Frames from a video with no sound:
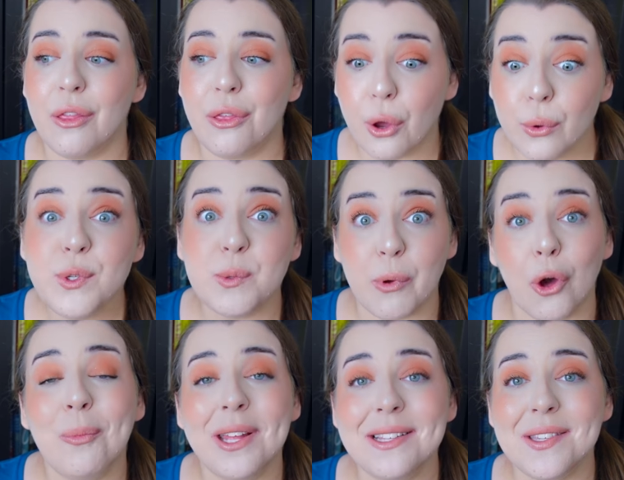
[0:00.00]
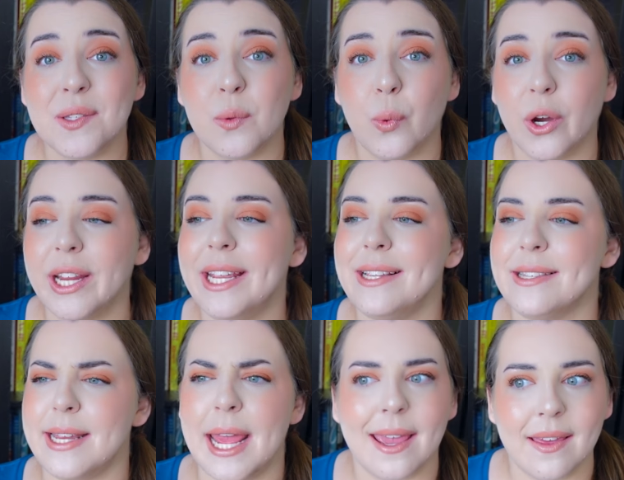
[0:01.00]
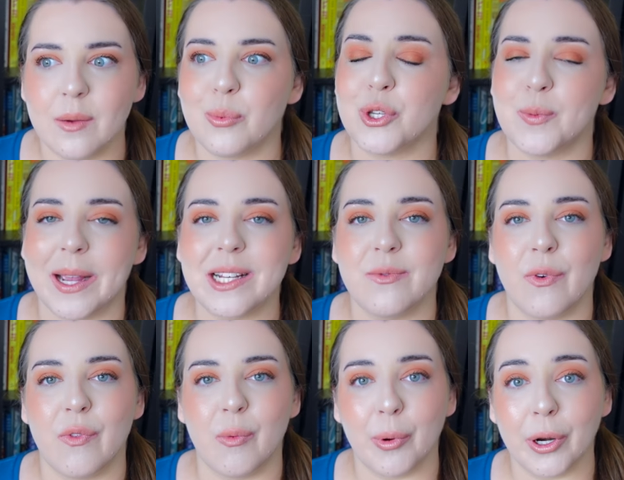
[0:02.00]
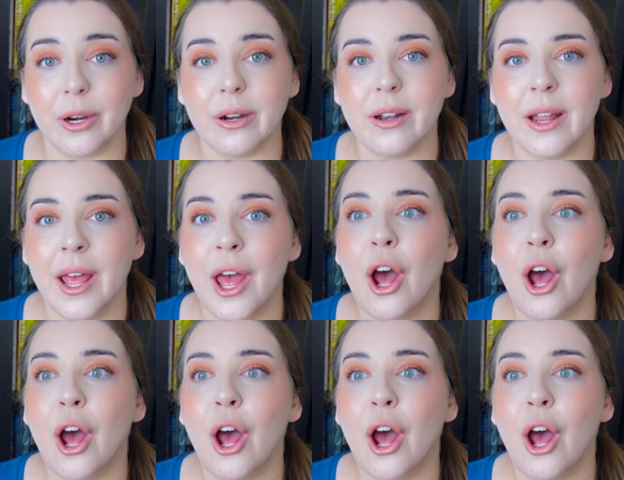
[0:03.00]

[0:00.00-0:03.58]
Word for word: those moments where he's taking the perspective of the bird